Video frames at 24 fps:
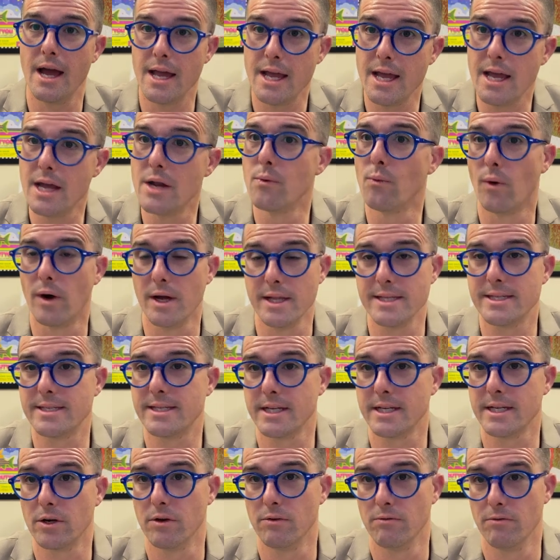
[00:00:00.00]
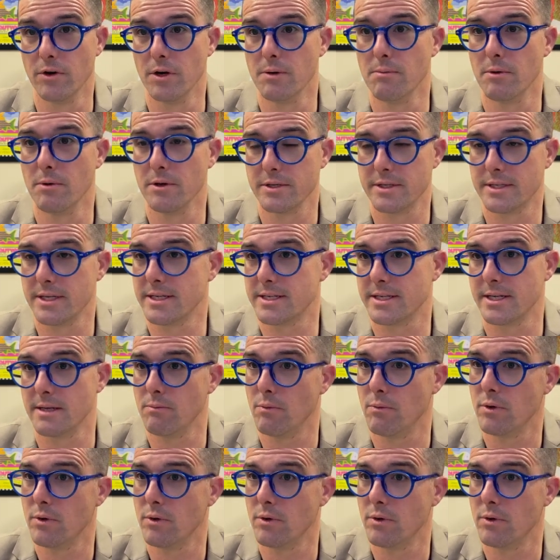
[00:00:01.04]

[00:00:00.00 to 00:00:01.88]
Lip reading: in one single verbal system,